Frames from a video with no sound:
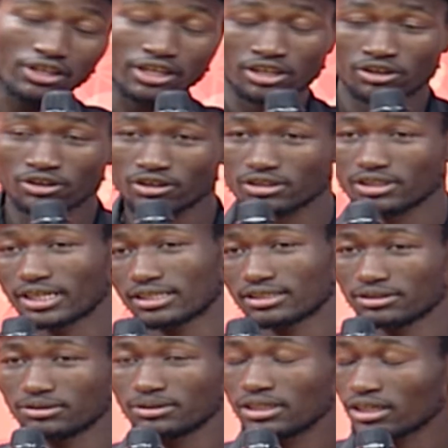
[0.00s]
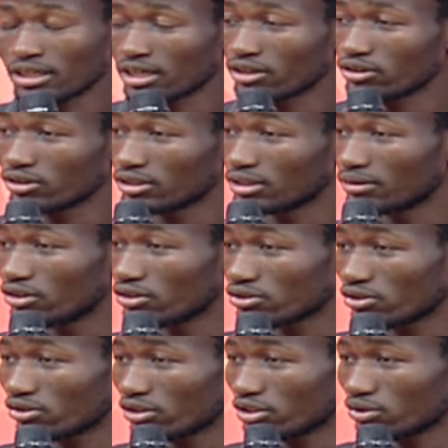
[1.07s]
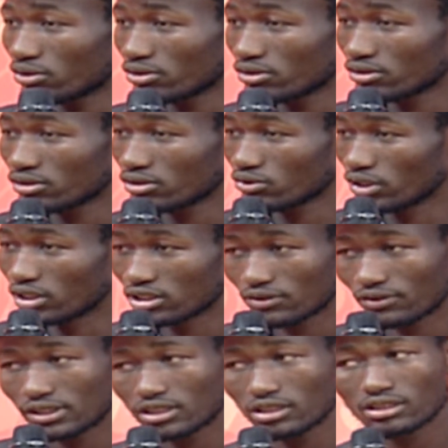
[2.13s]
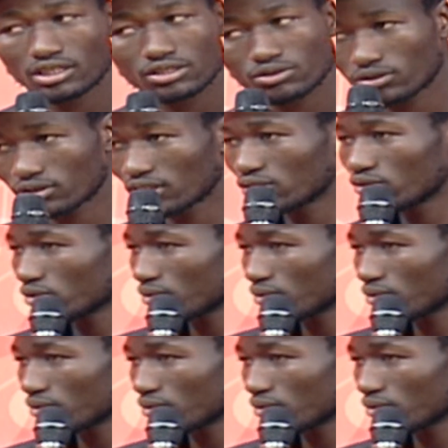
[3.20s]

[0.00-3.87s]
record yani, nika record. So it was 2017, that was